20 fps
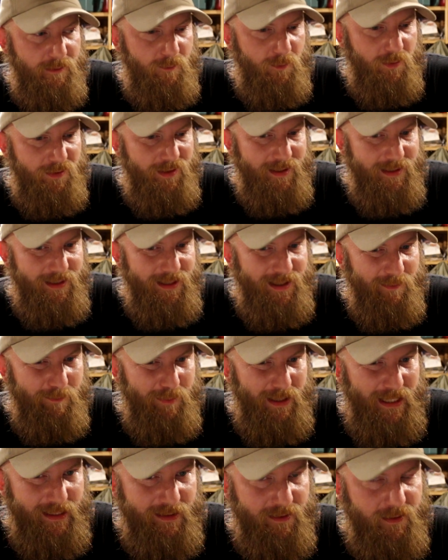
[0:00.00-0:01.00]
well then
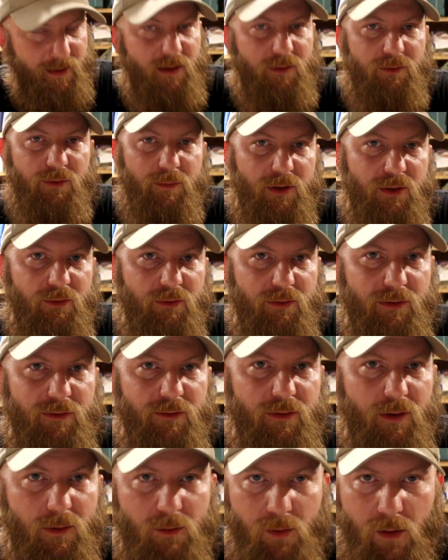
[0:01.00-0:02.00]
campaign contributions
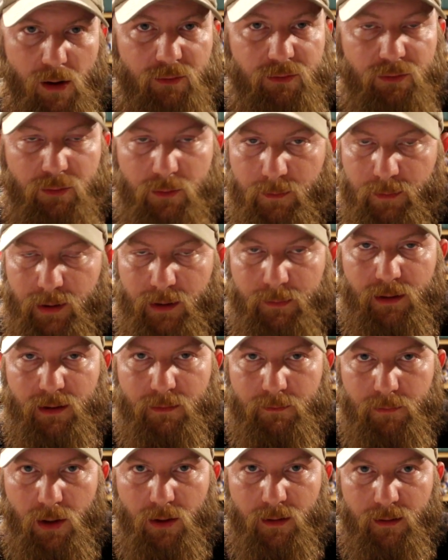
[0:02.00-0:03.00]
across the
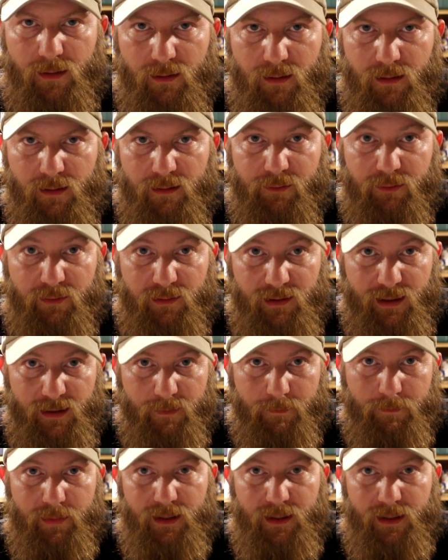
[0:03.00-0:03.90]
Republican Party are going to slip